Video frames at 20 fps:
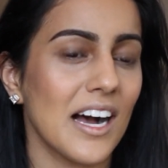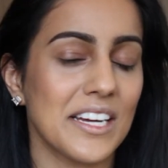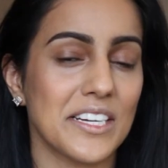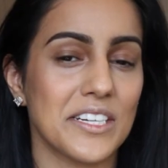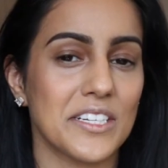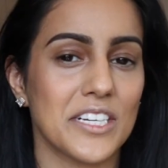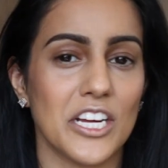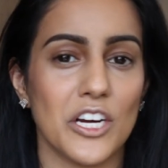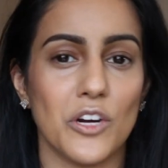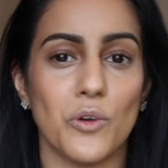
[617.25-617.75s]
I
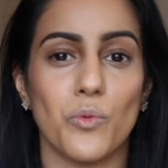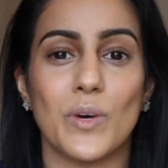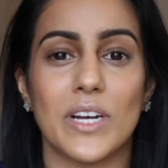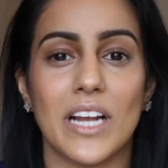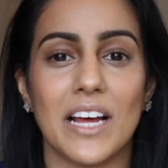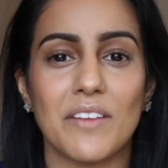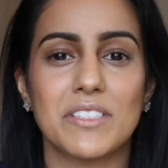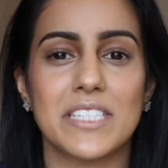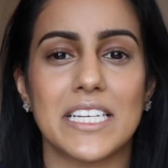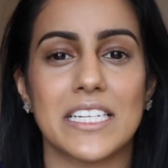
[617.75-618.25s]
don't know, when
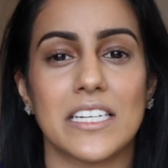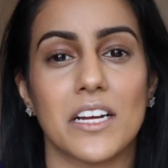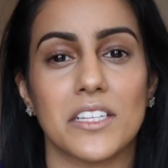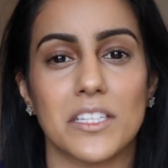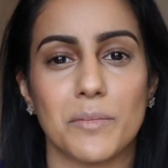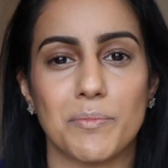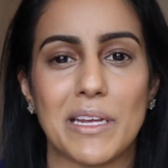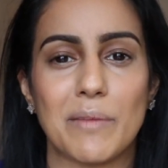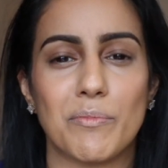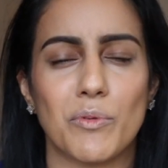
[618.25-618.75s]
I've seen
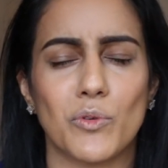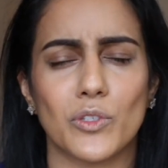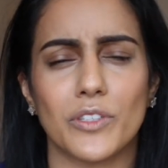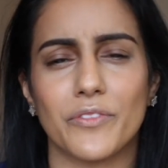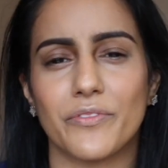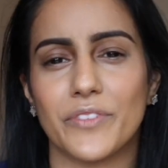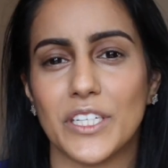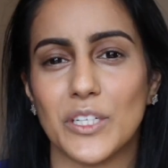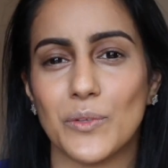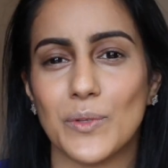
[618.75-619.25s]
other people
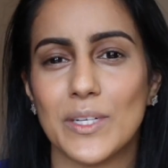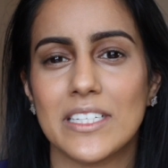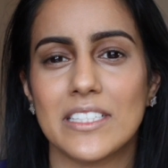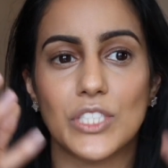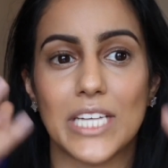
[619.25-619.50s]
review it,